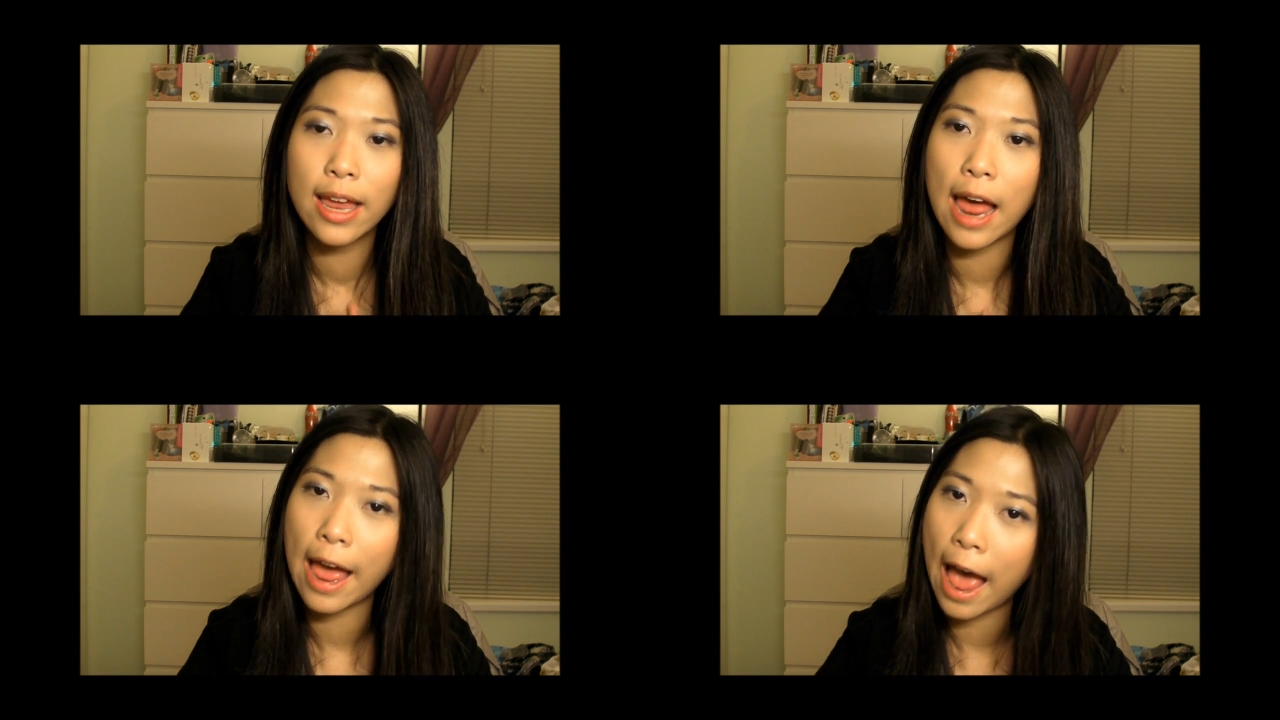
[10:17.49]

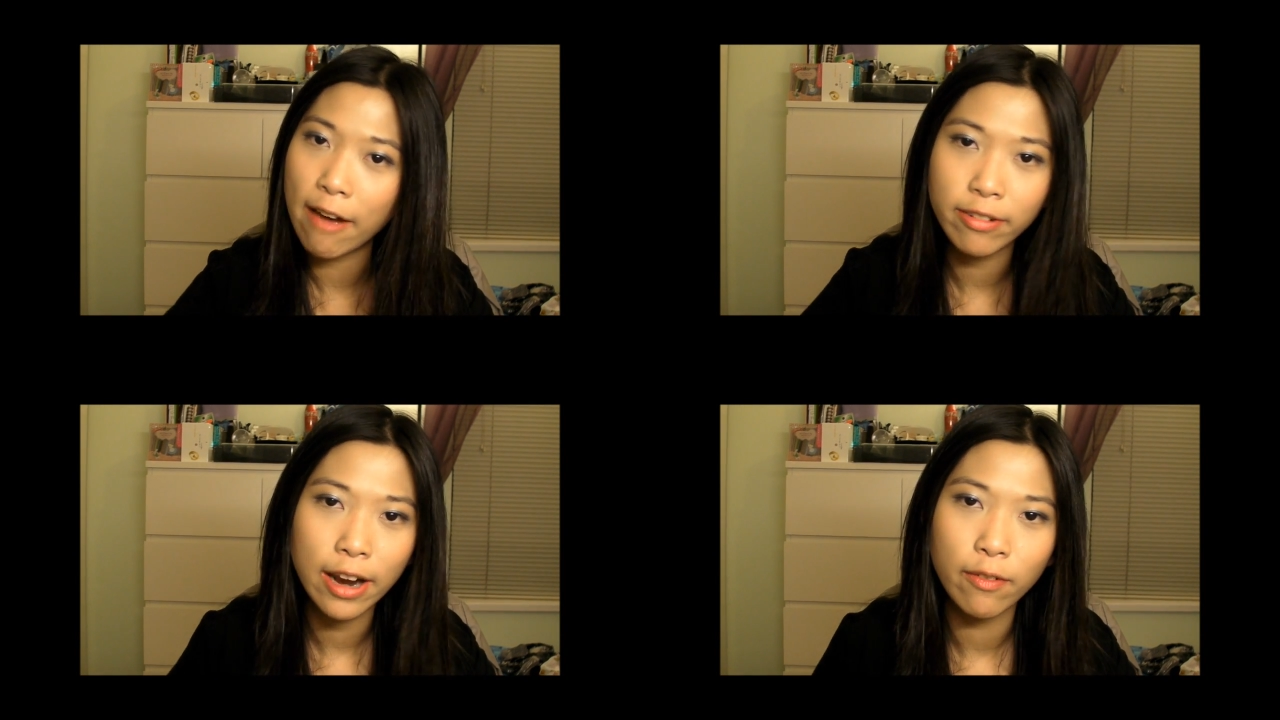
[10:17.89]
I
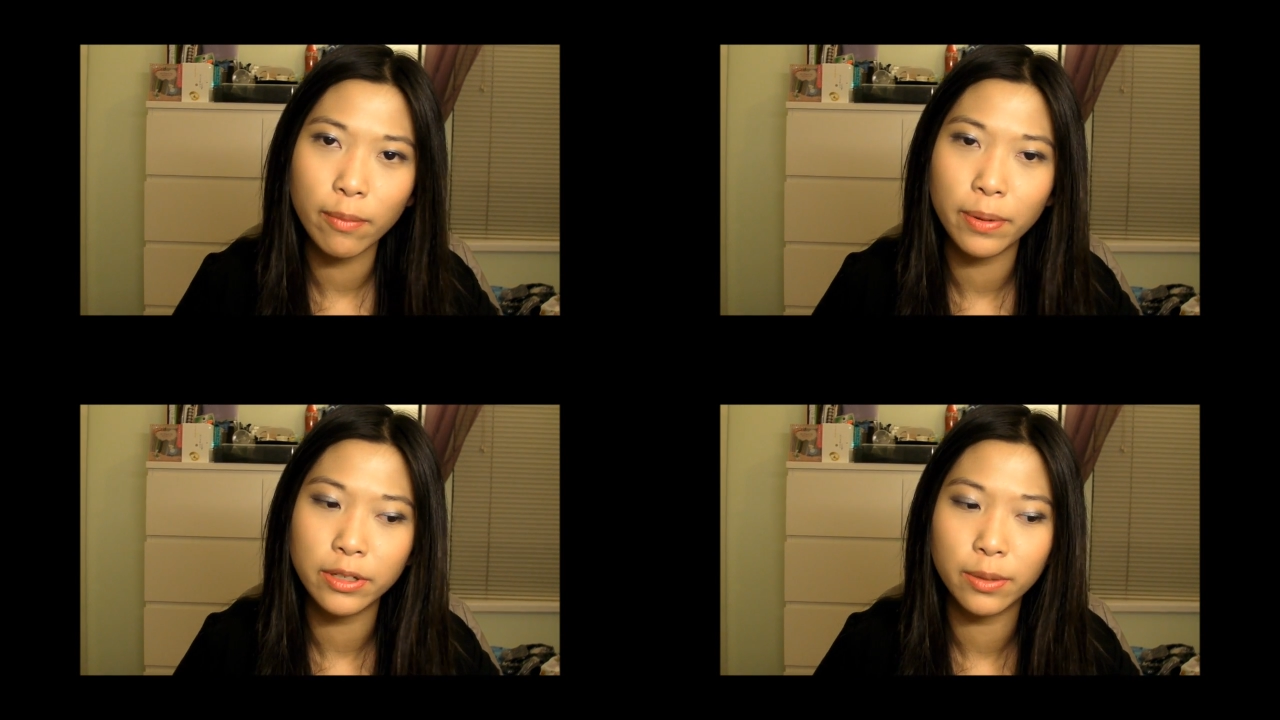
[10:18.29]
haven't ever
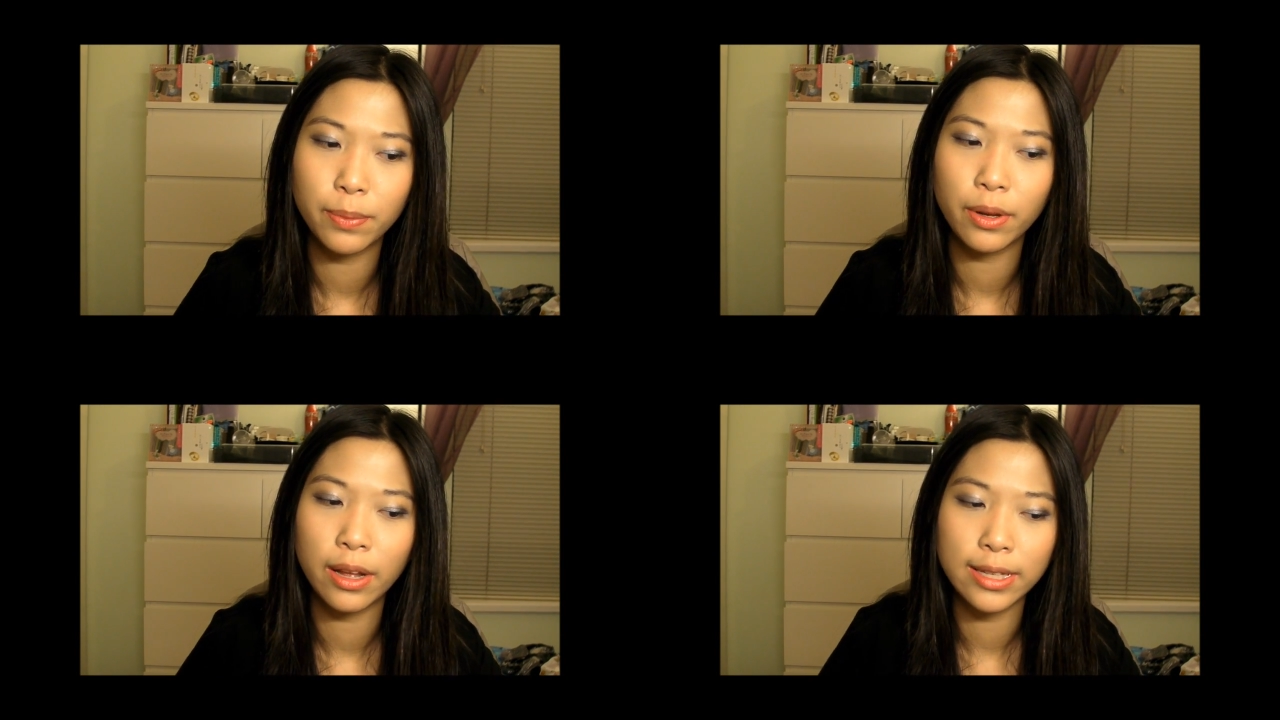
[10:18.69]
been to
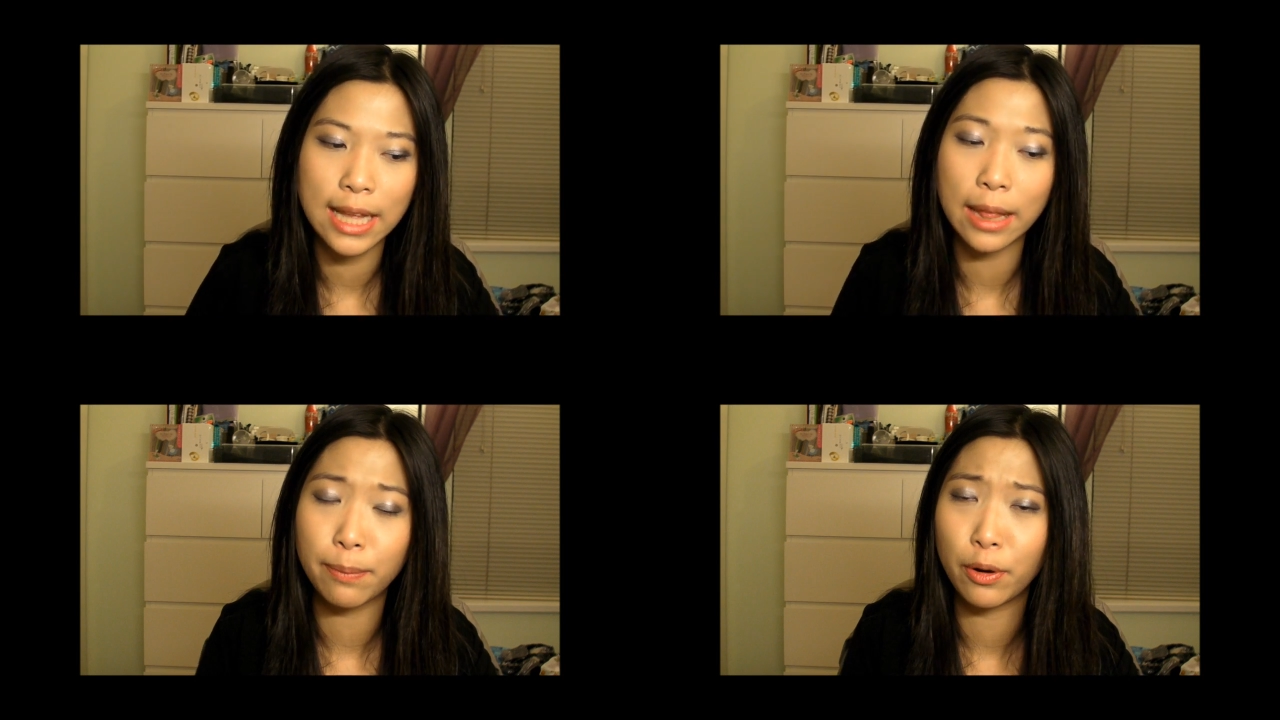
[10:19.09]

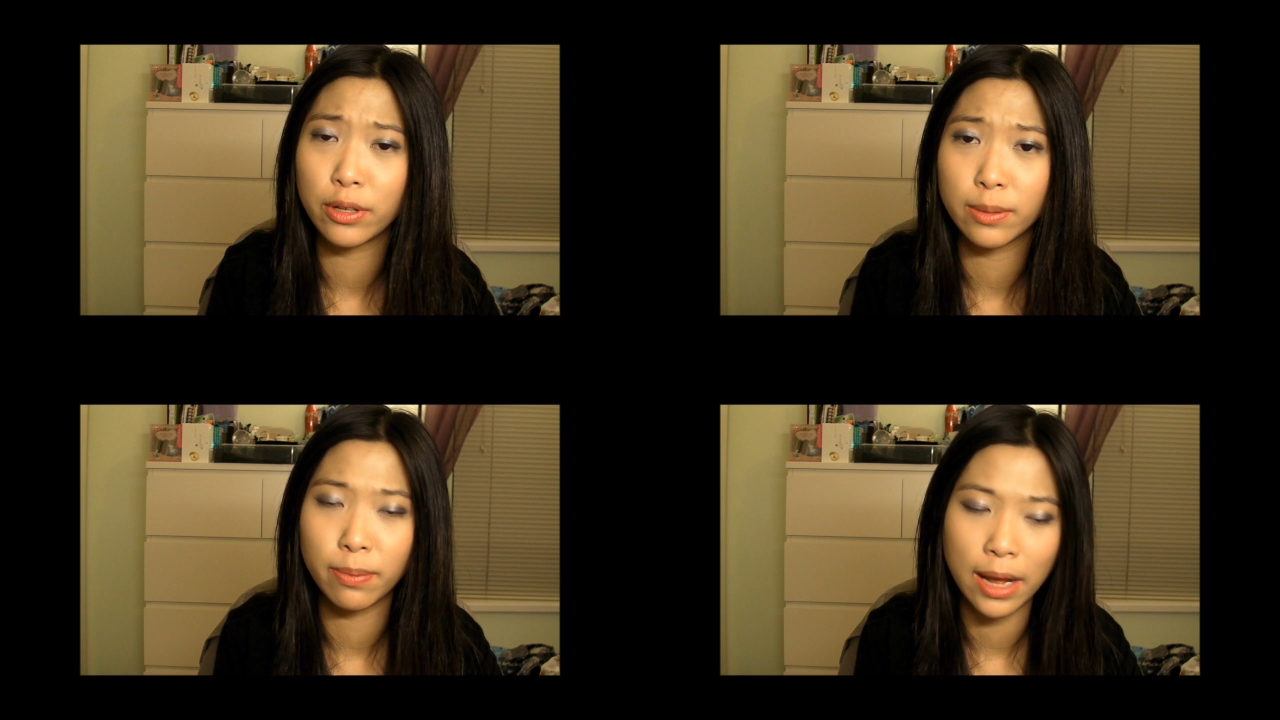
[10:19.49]
Sally Beauty
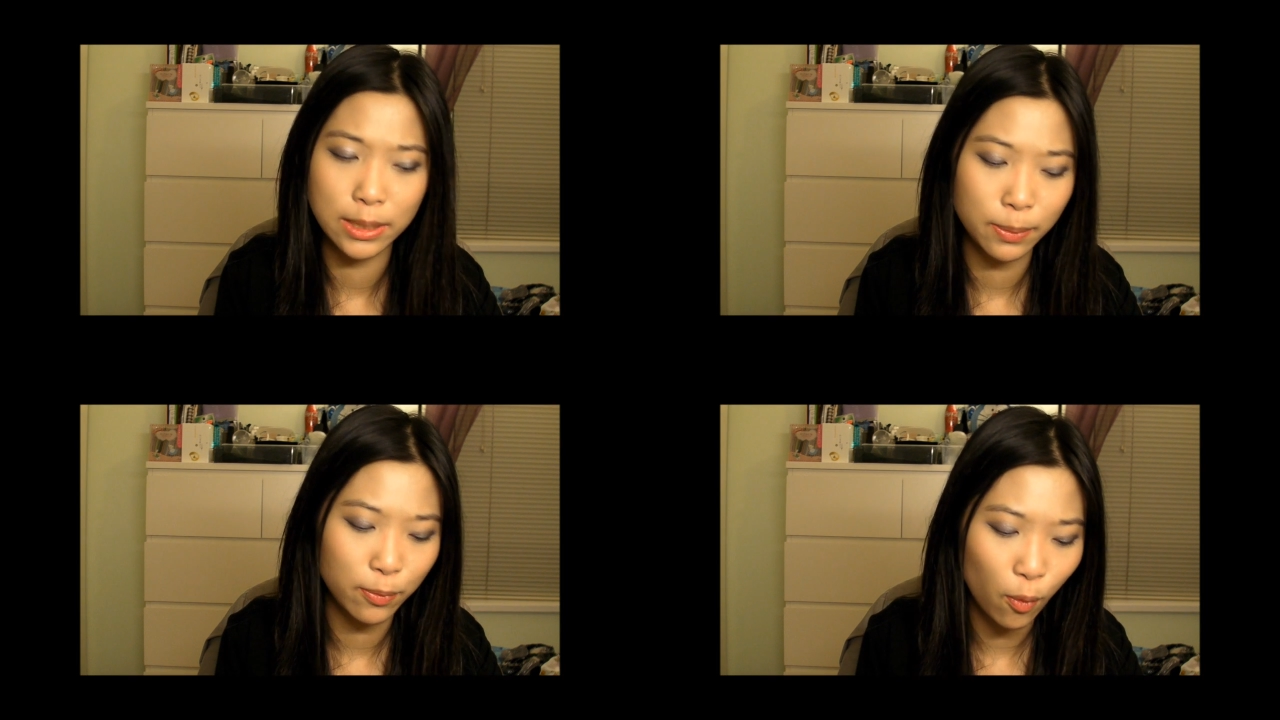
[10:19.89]

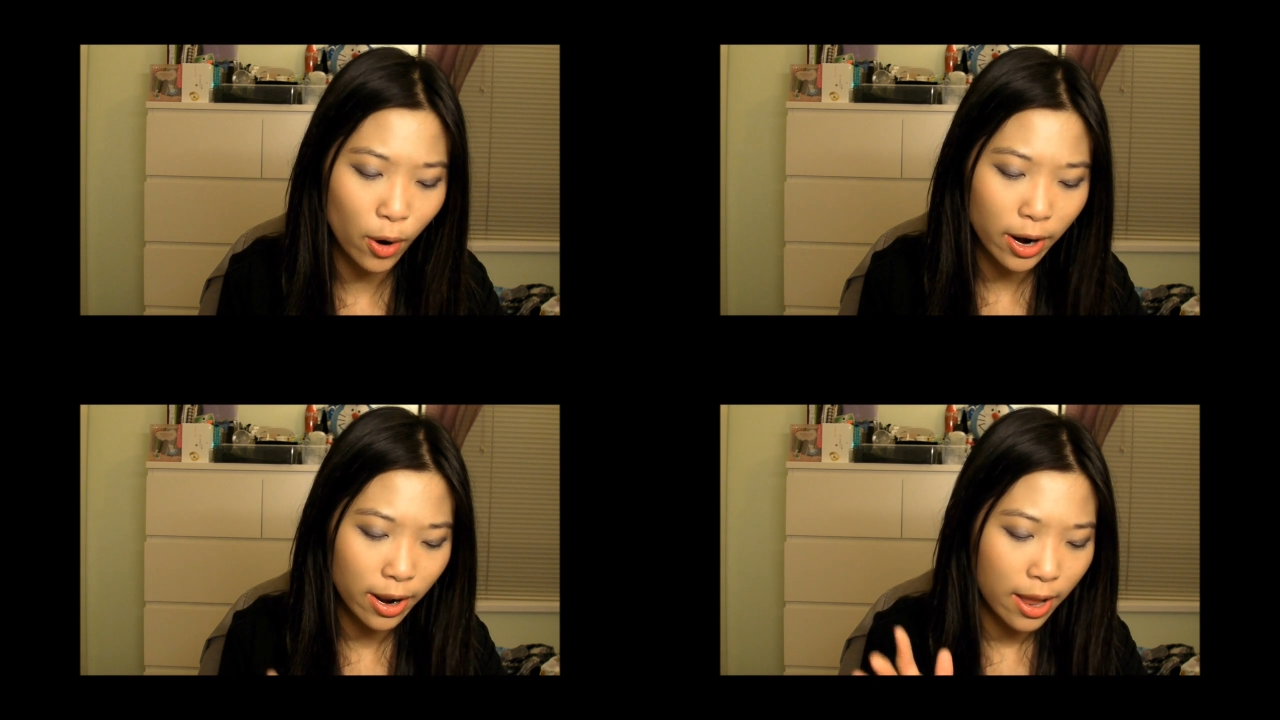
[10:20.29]
Supplies before.